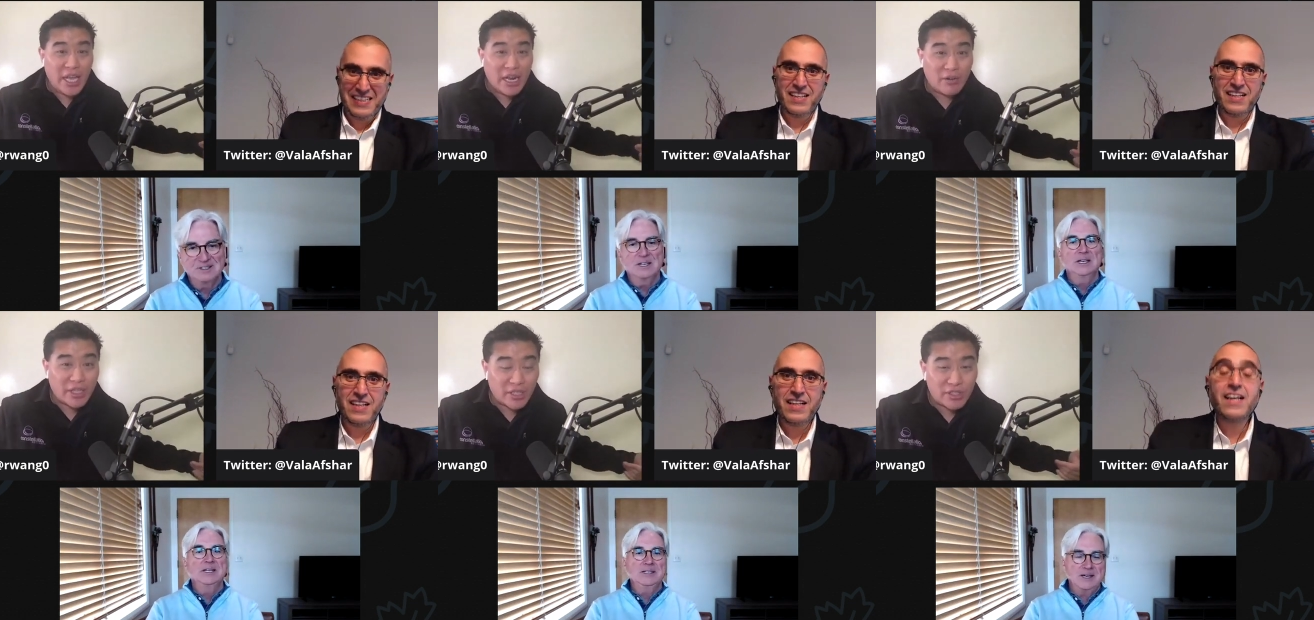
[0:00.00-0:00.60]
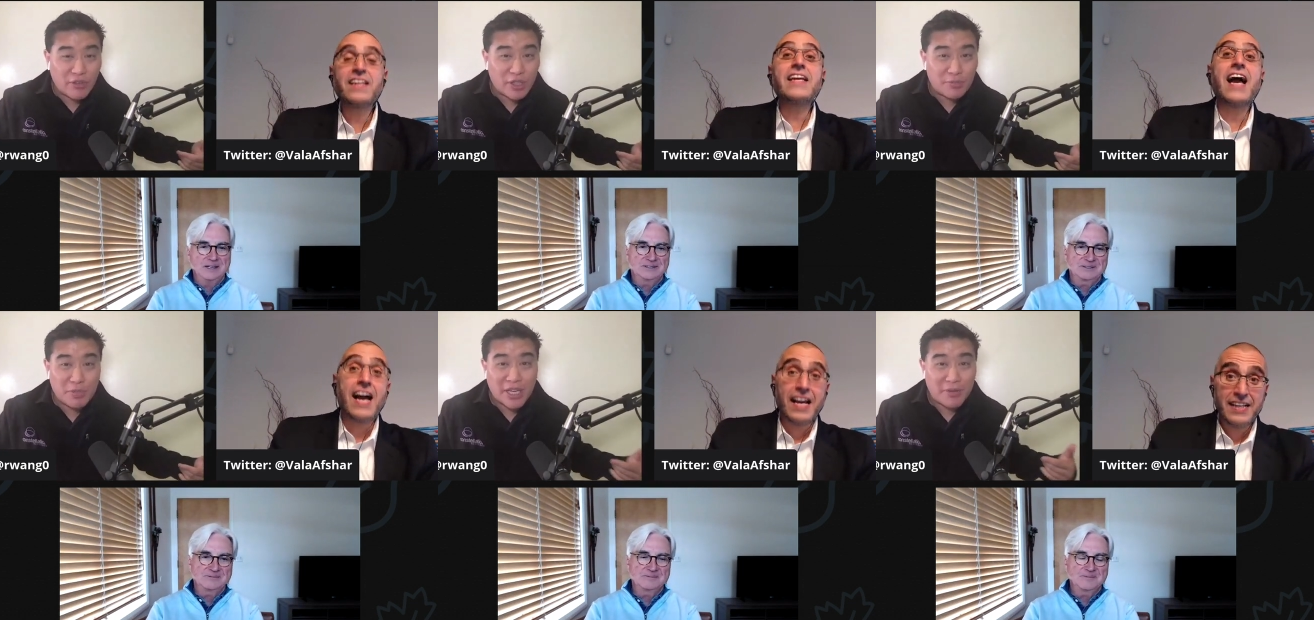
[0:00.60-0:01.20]
Speaker 1: right? The yeah. stuff that's
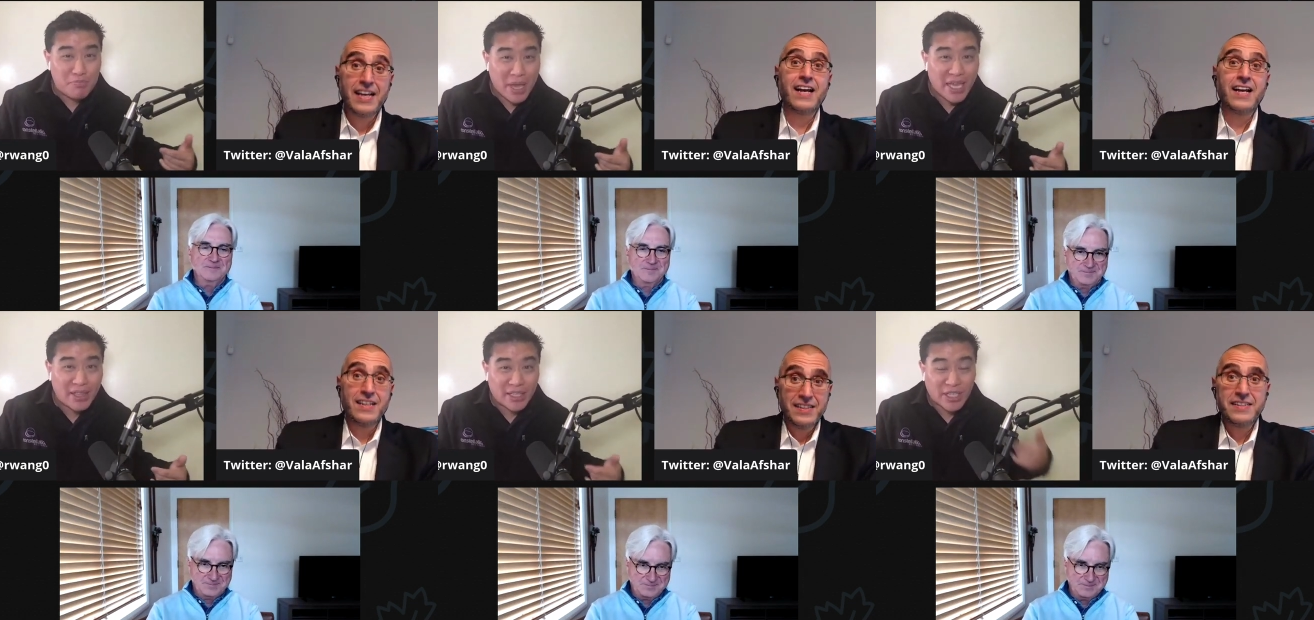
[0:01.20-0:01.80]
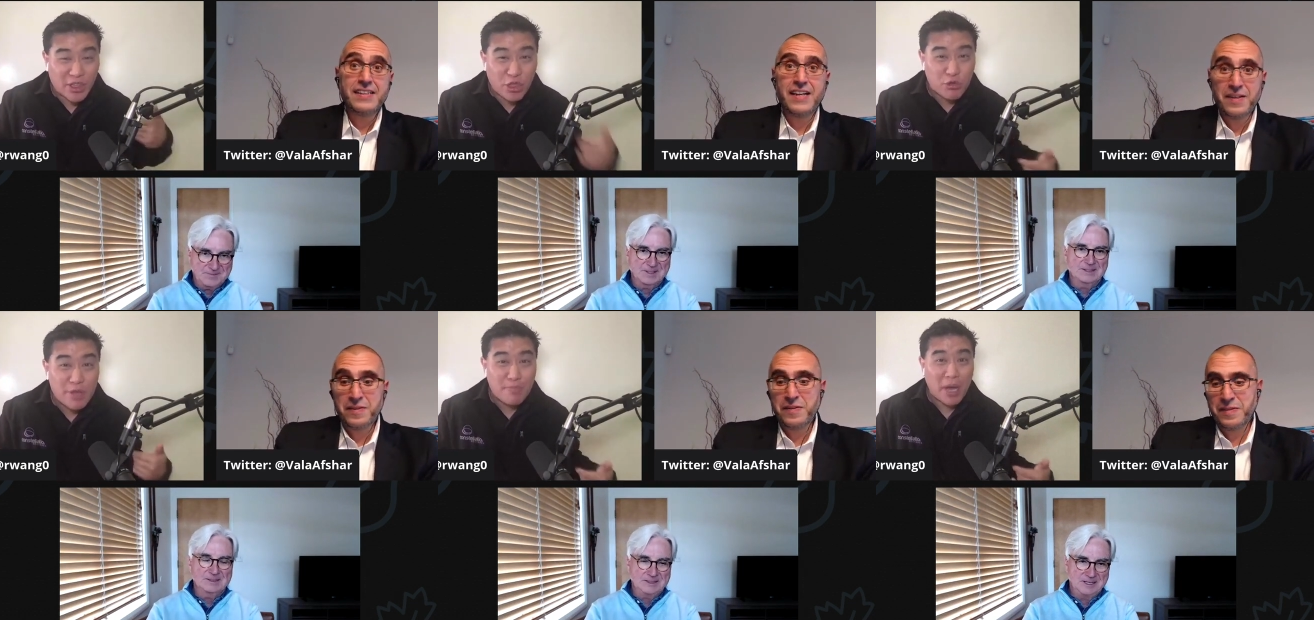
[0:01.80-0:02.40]
yeah. made is like
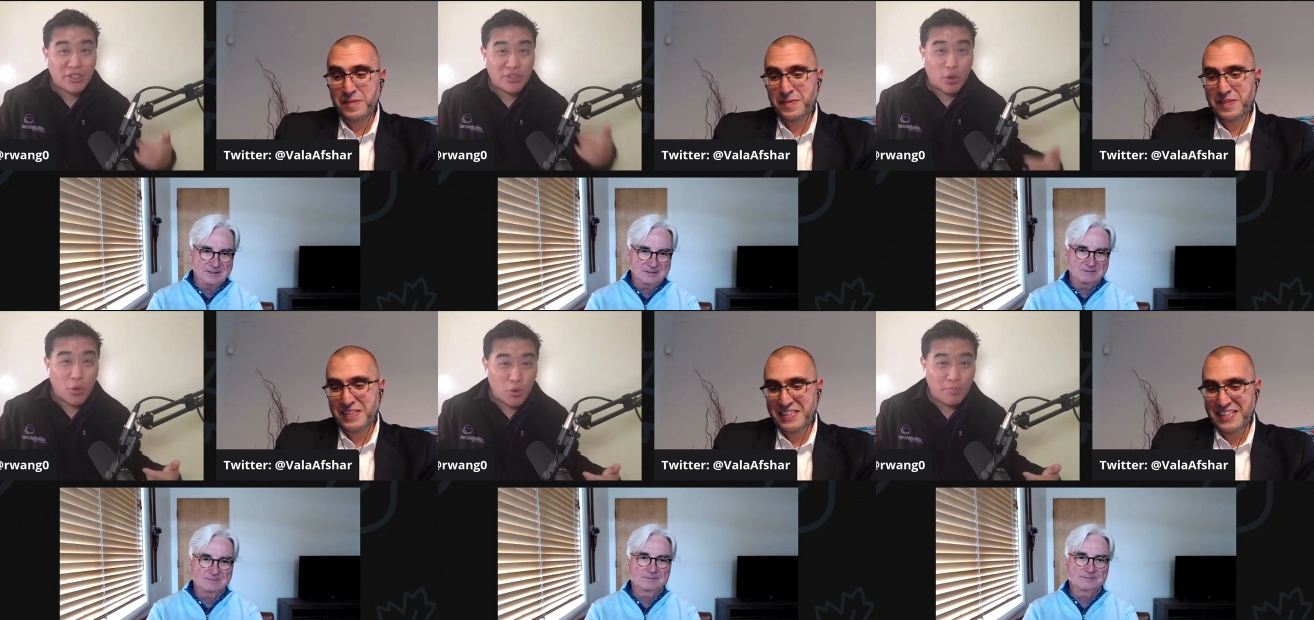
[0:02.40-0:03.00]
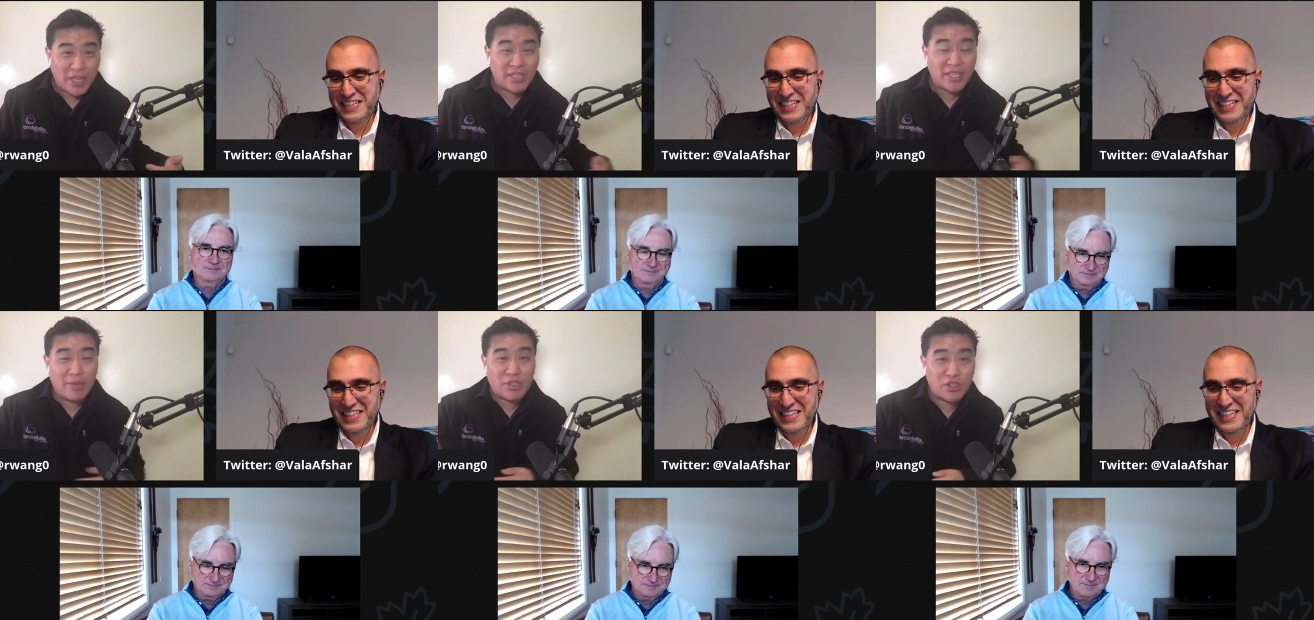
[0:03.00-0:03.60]
three months old by the
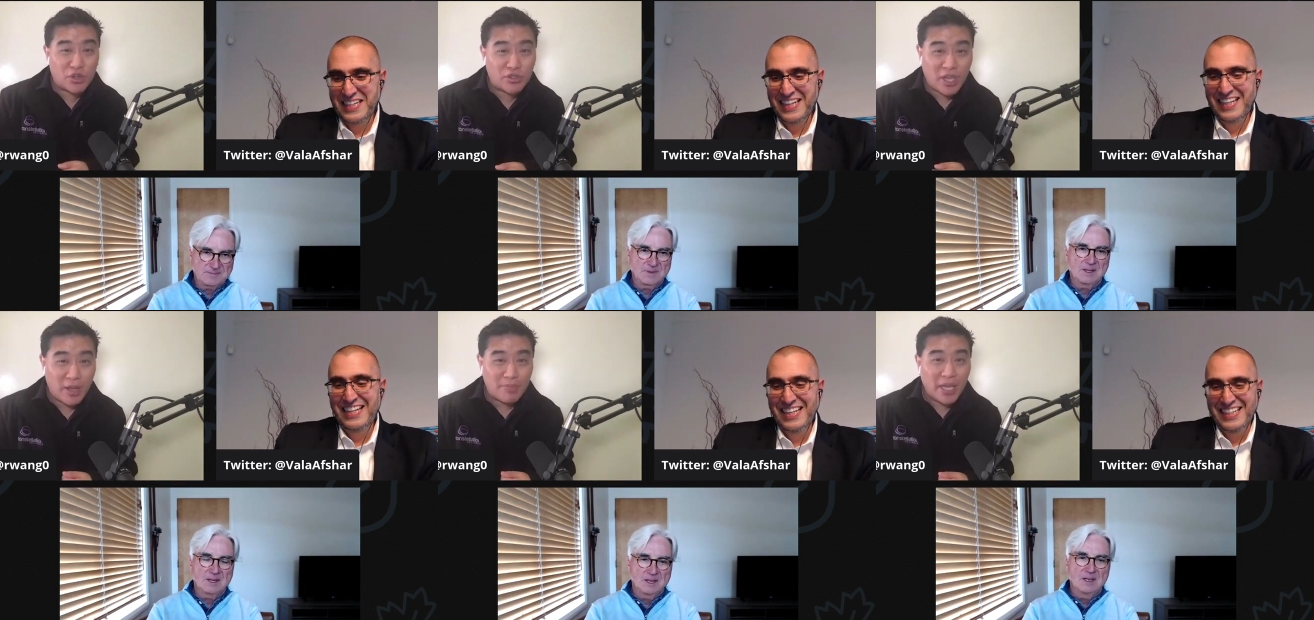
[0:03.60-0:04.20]
time it shows up.